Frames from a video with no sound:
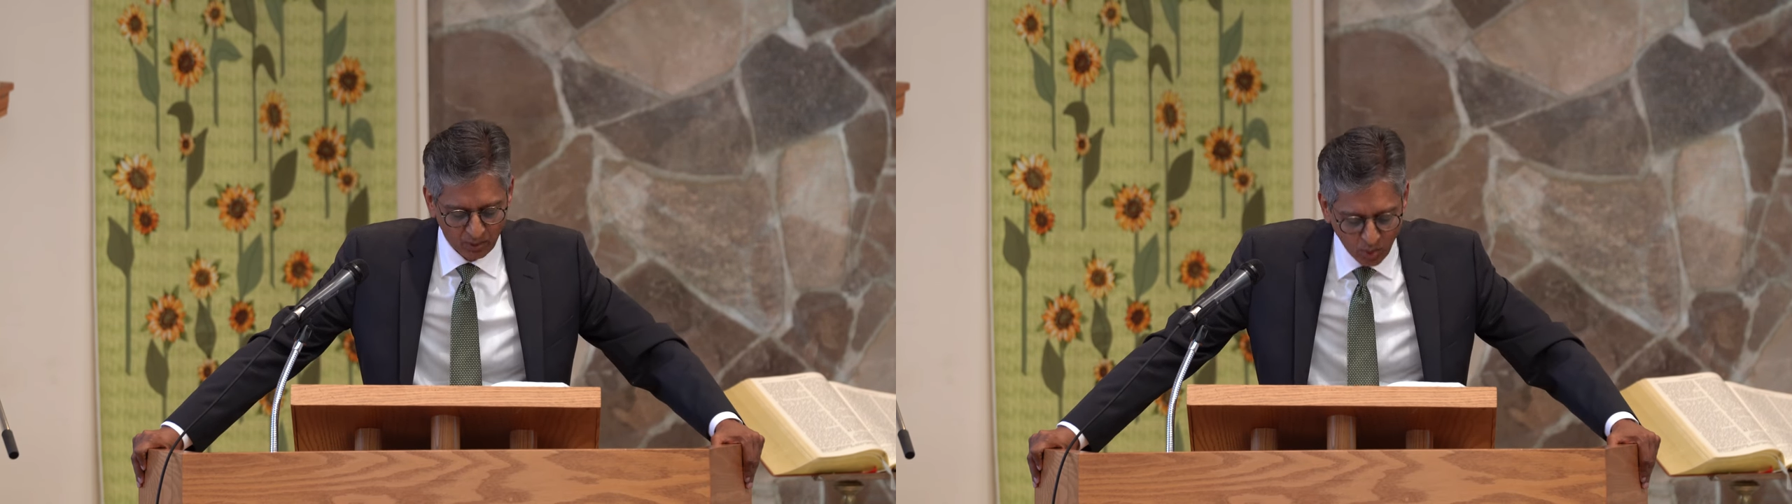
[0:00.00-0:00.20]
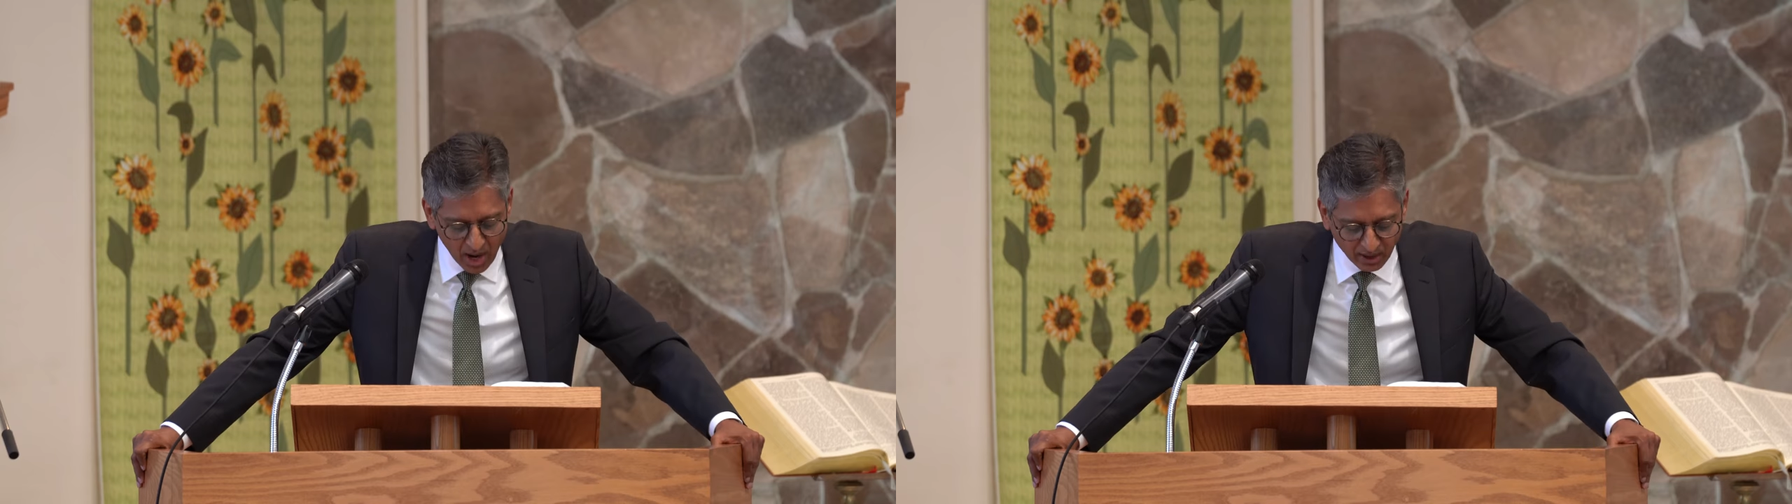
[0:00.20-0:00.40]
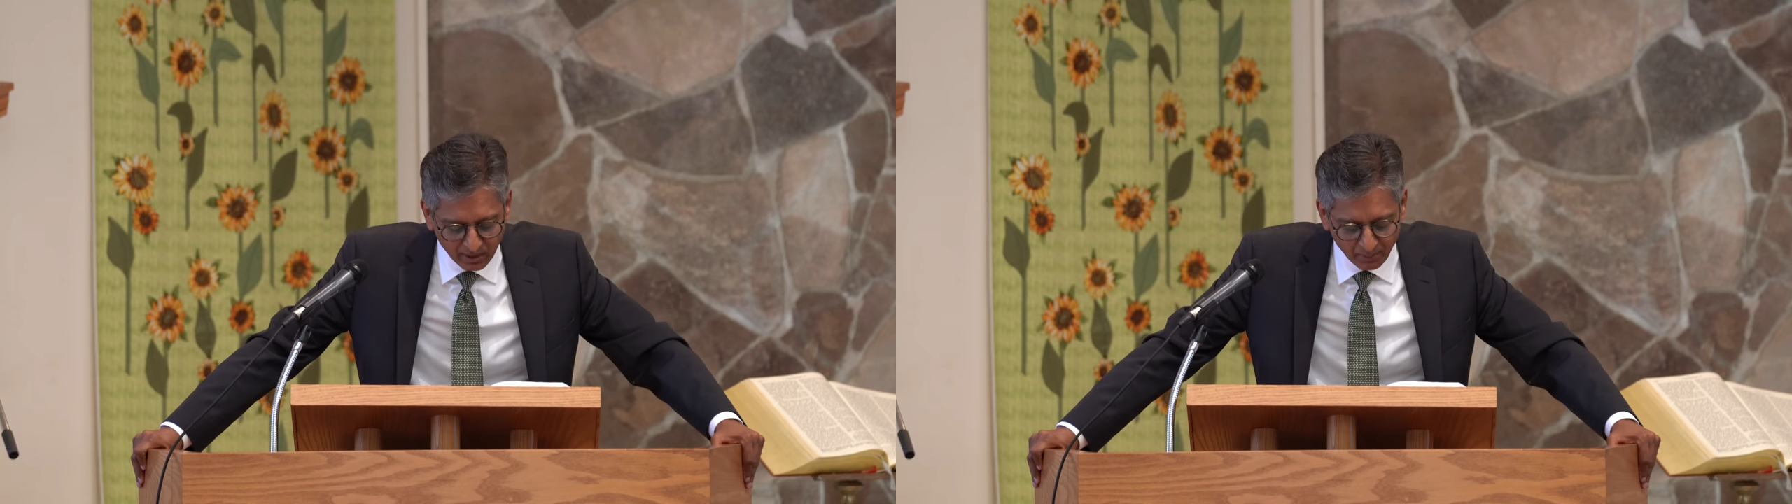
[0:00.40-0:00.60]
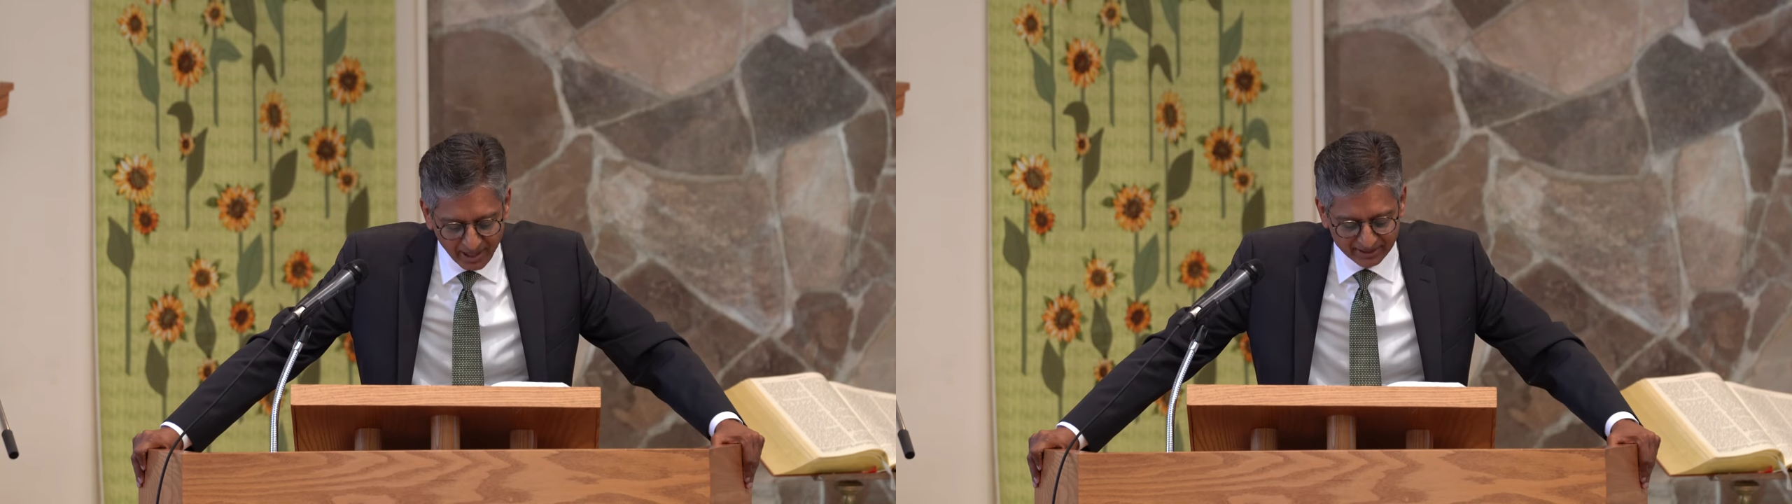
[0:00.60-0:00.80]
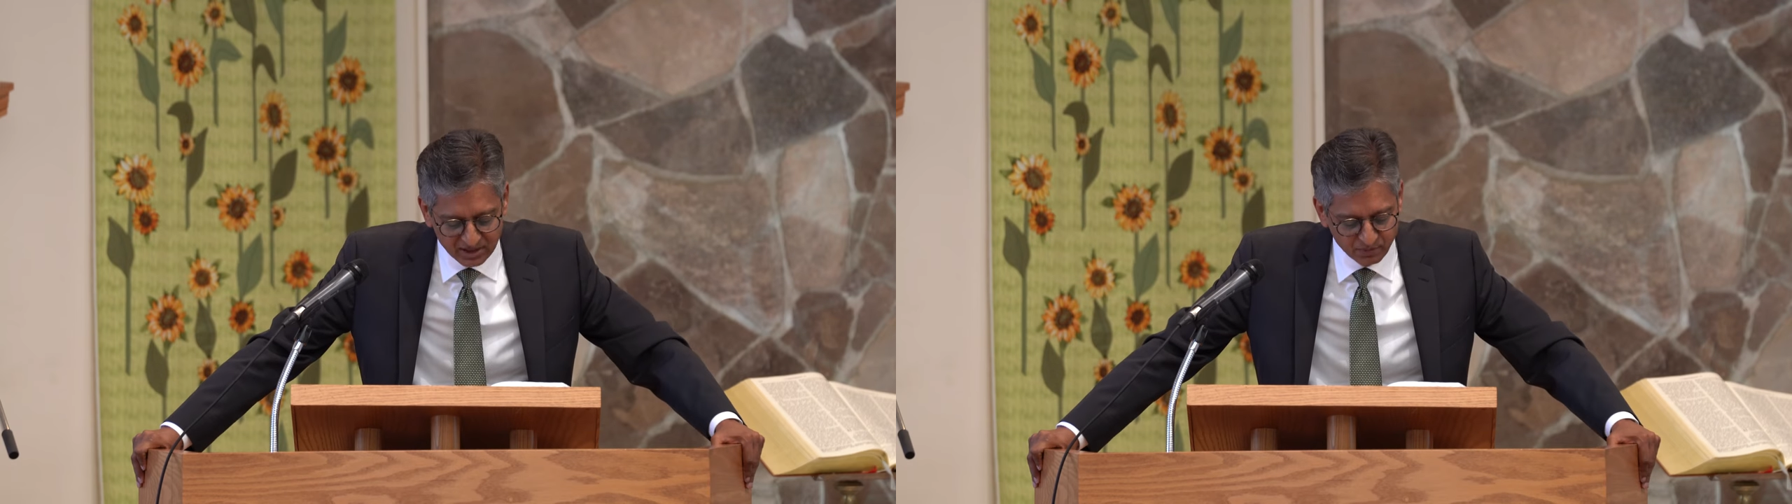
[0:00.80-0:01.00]
Walk
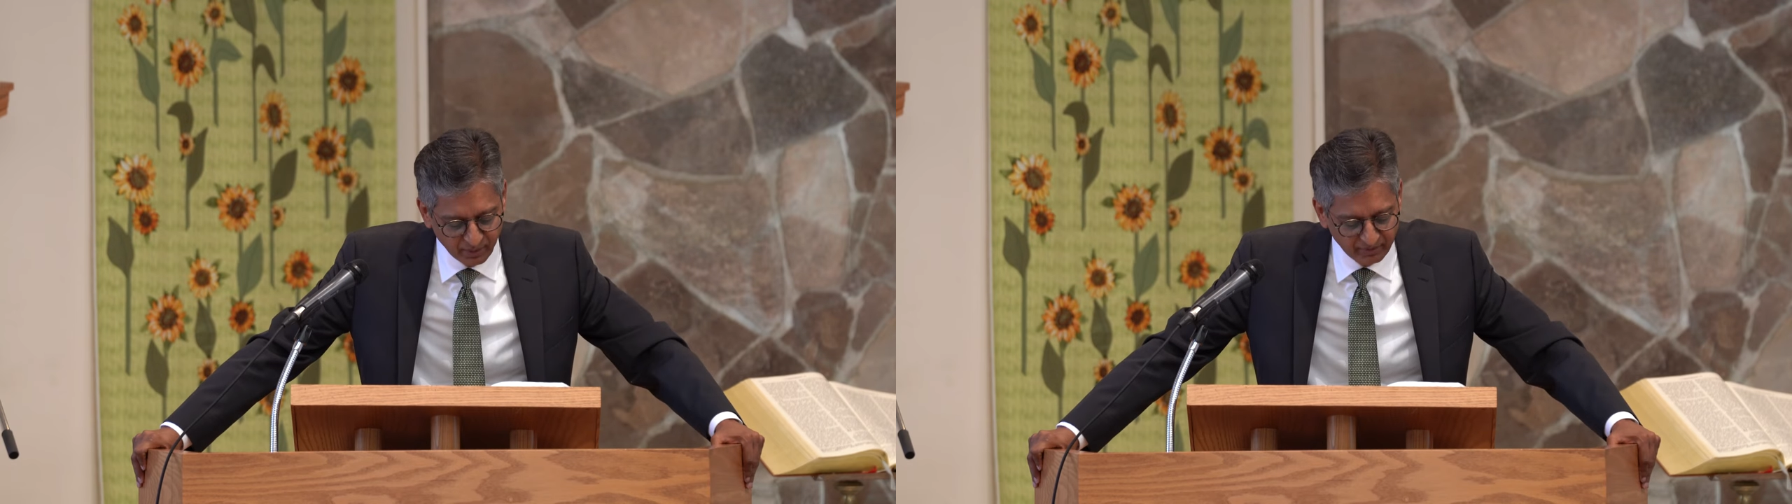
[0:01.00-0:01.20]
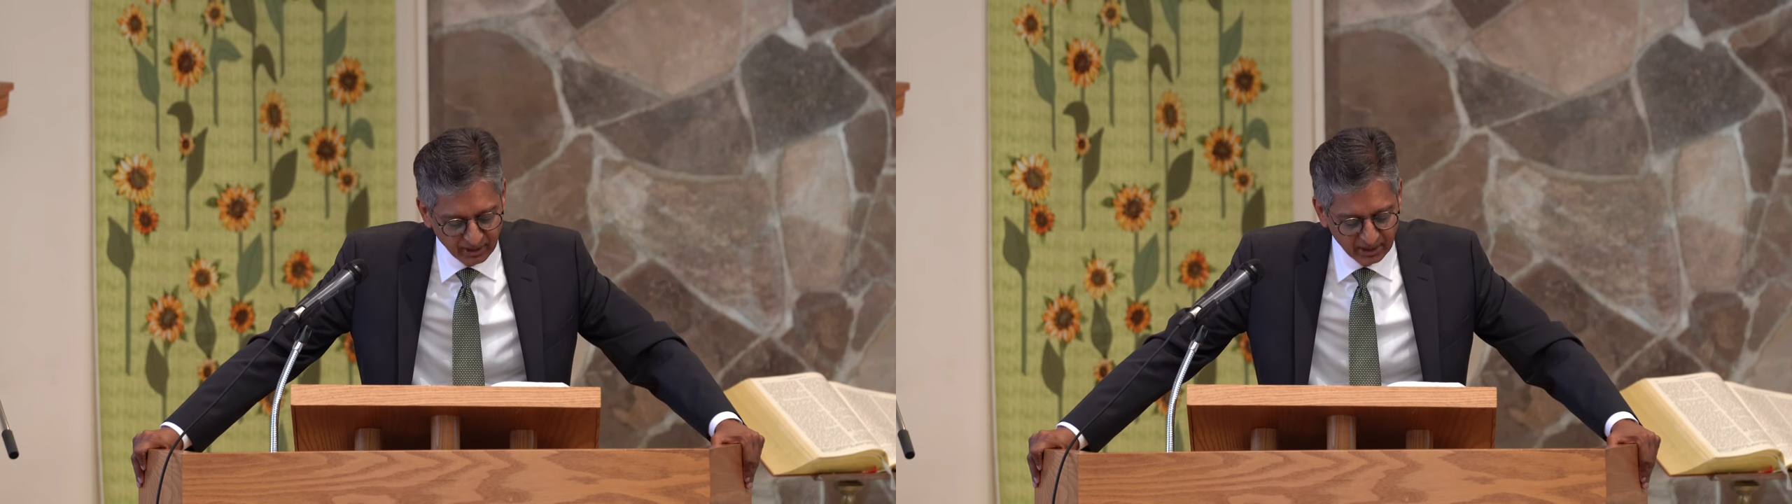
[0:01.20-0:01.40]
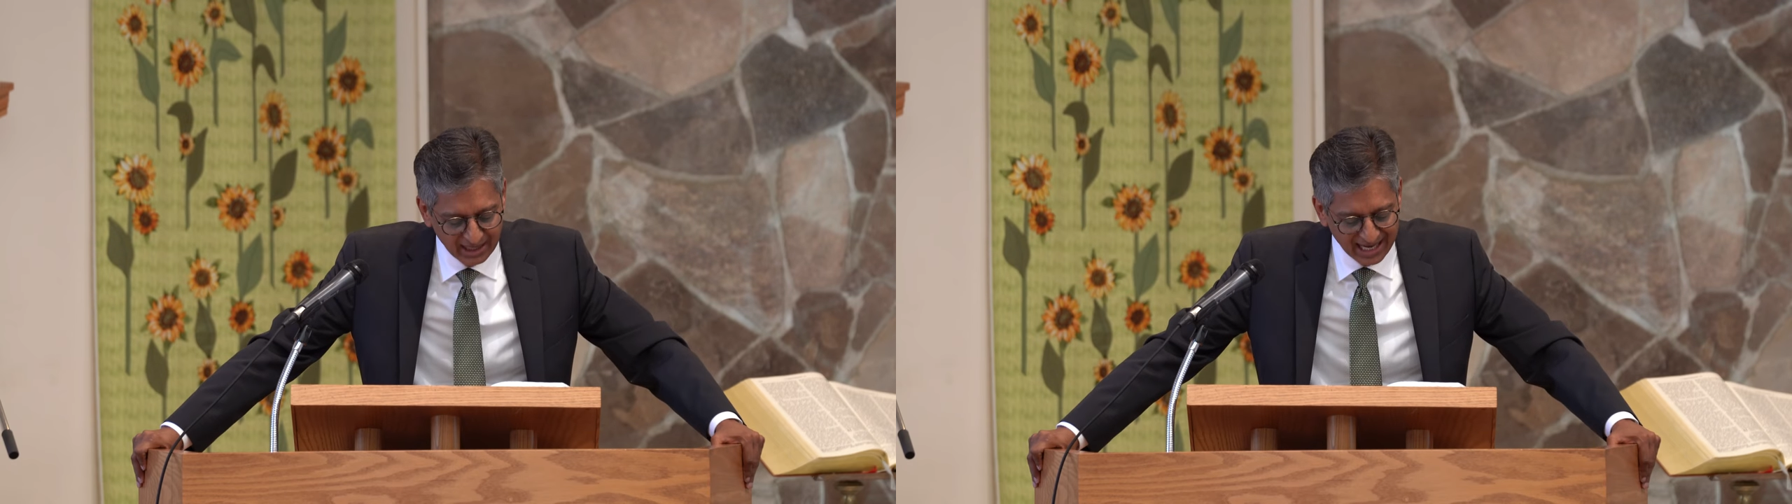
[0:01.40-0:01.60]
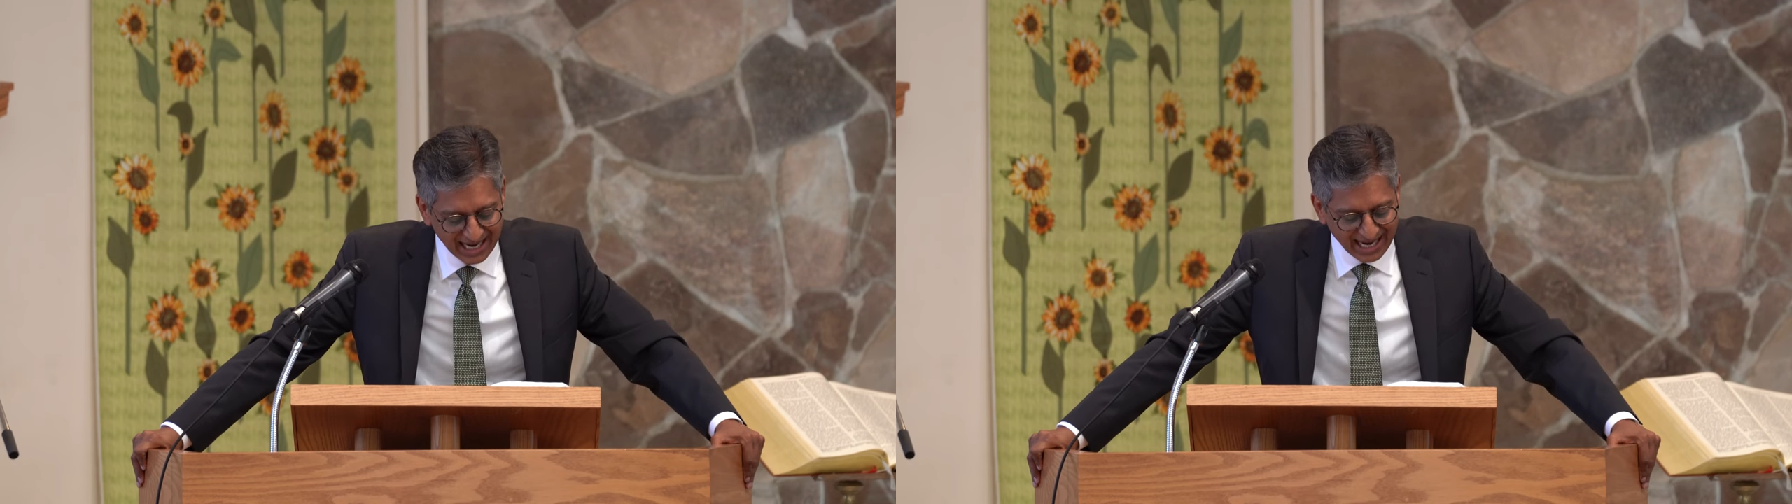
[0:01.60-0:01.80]
by the Spirit,